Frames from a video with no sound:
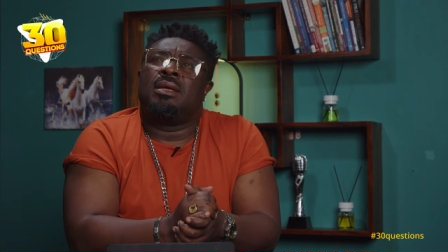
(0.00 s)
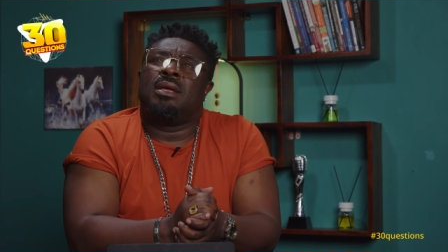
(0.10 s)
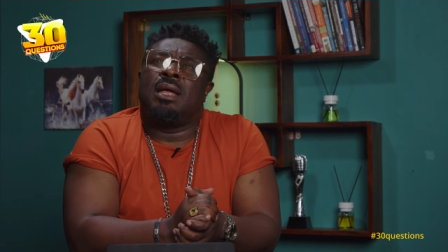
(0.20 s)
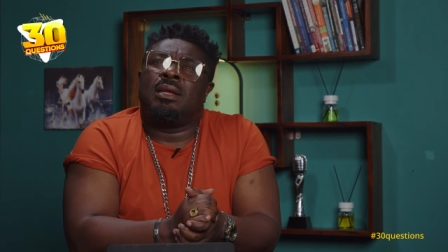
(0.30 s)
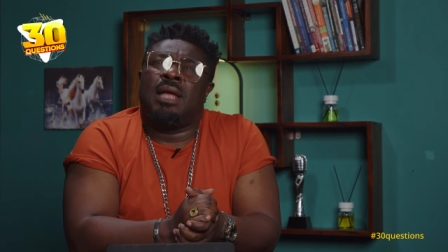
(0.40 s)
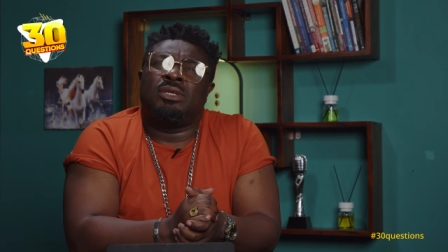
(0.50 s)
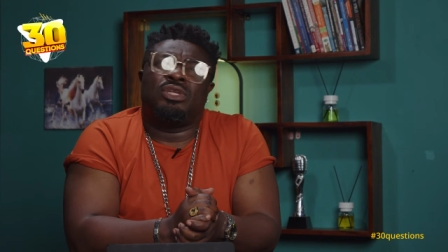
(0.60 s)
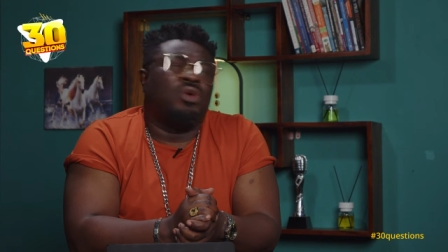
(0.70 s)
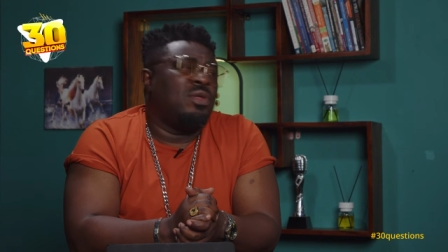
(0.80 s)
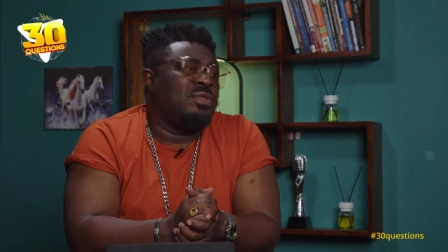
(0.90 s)
I
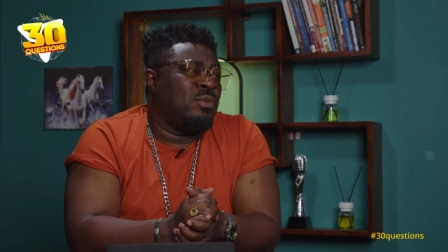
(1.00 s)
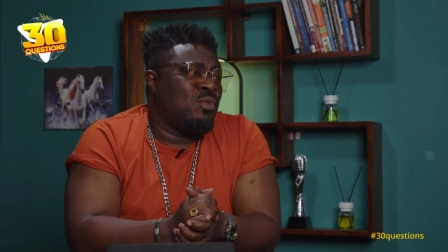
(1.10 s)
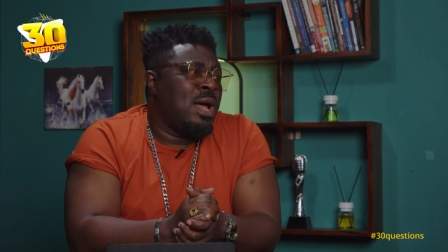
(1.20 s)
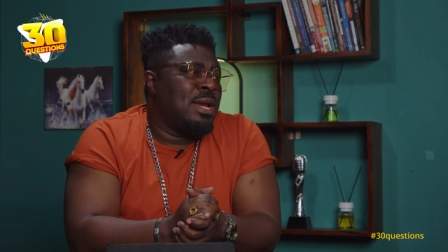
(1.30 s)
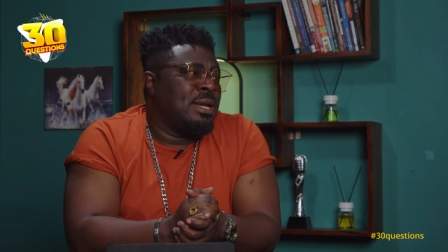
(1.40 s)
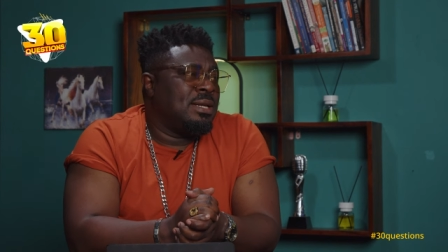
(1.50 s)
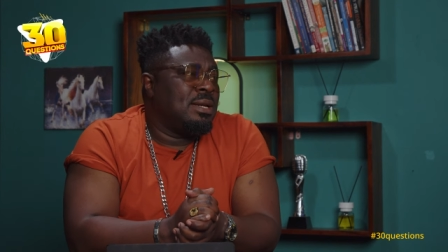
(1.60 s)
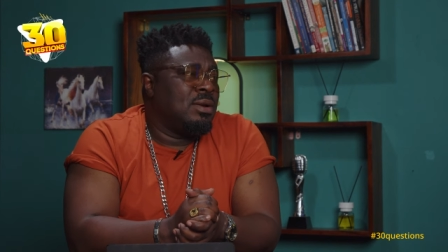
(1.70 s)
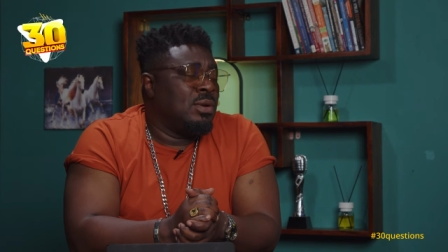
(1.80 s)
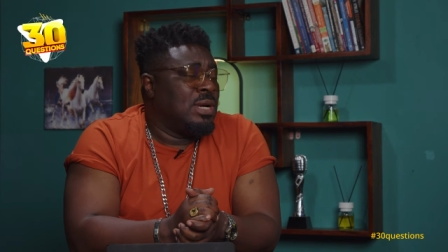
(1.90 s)
saw the one.
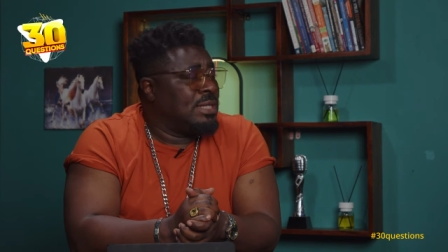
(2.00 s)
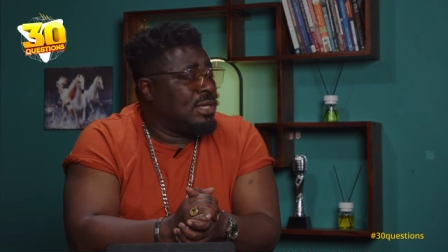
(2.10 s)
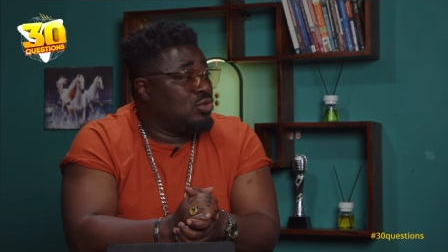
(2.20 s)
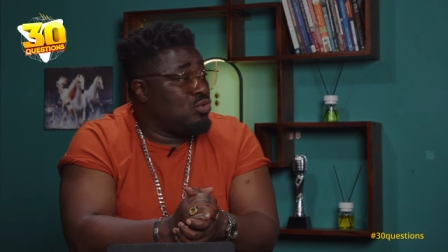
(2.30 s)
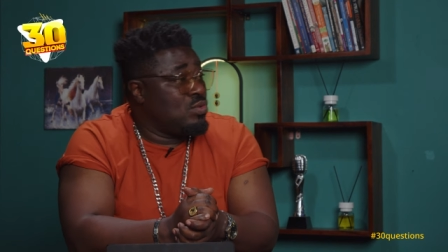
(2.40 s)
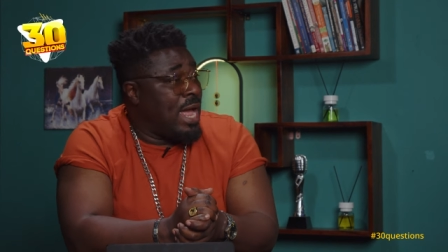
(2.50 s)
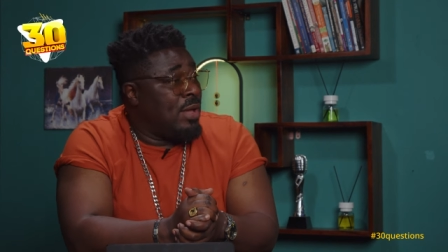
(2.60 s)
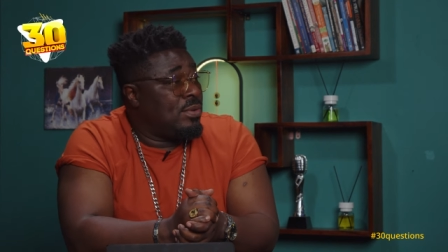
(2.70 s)
Oh, there's a two now.